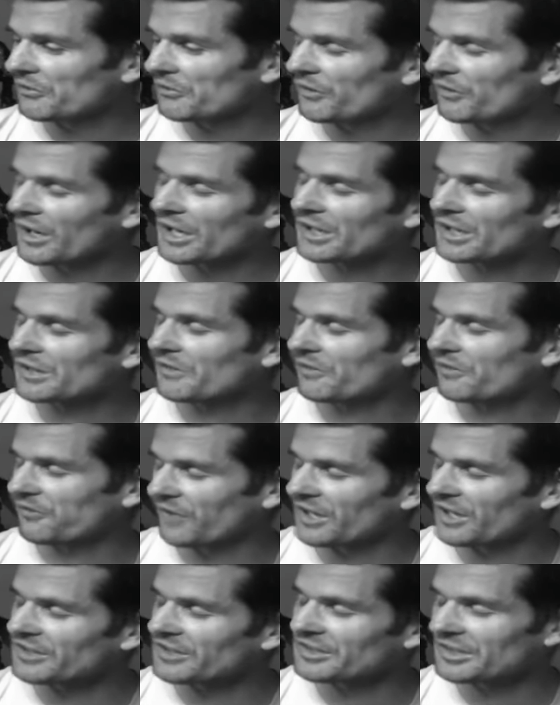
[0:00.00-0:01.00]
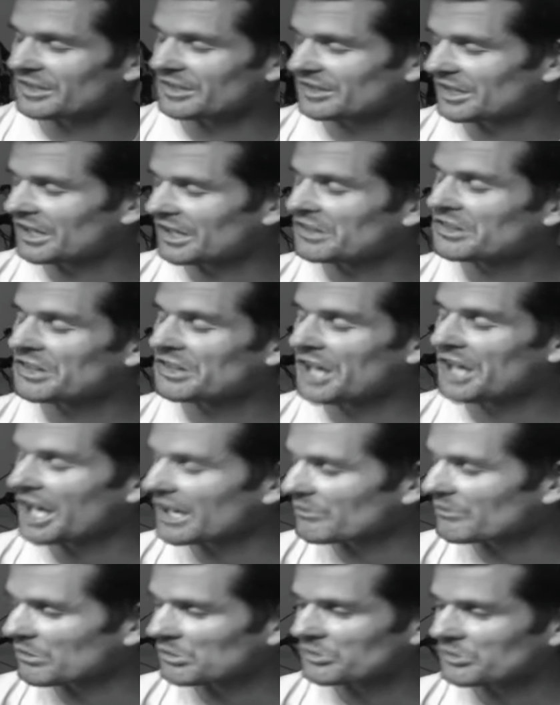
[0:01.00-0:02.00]
fucking defenseless innocent
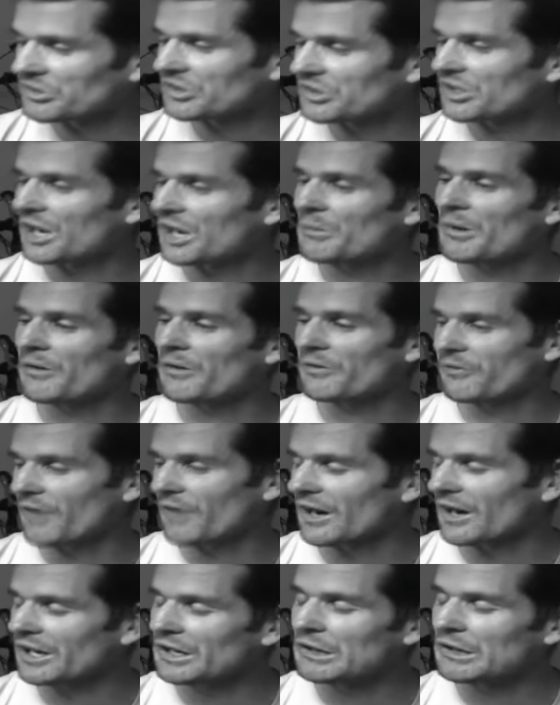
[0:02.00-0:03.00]
animals because I'm a fucking